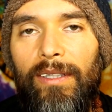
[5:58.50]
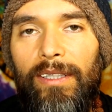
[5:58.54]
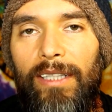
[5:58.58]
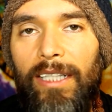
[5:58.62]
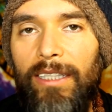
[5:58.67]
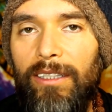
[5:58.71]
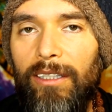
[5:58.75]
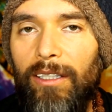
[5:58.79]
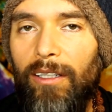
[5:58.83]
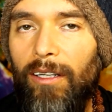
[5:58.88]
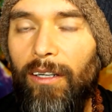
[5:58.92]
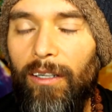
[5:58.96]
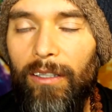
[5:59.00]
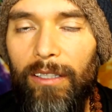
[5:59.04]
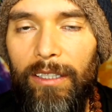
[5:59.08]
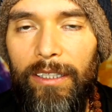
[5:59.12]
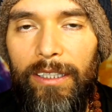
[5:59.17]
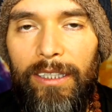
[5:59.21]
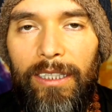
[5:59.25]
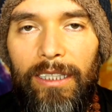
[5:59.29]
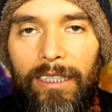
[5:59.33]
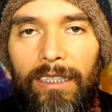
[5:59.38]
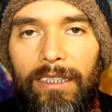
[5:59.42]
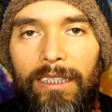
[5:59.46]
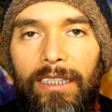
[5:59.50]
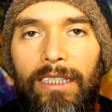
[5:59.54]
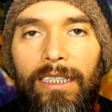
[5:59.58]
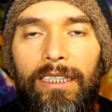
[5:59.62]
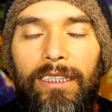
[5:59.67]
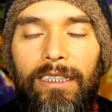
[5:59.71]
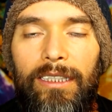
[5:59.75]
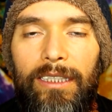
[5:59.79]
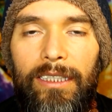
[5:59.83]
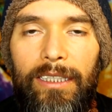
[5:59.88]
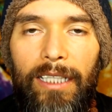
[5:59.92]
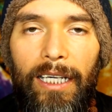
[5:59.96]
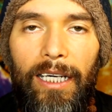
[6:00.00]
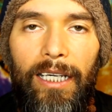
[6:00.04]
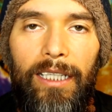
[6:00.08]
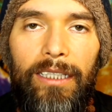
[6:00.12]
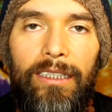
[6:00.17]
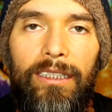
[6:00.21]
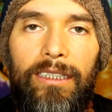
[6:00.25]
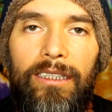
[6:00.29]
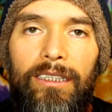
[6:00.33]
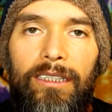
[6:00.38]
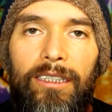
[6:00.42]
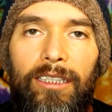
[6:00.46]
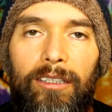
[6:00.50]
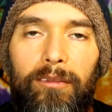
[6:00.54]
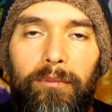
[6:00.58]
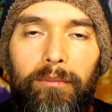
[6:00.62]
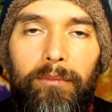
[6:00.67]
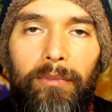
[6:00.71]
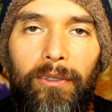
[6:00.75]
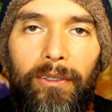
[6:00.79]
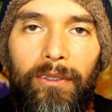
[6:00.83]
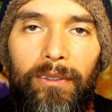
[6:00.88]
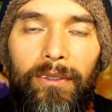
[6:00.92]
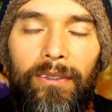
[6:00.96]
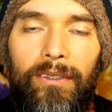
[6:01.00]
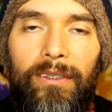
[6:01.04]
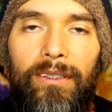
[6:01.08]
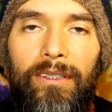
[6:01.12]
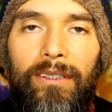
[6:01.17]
That's all it is. It's that simple.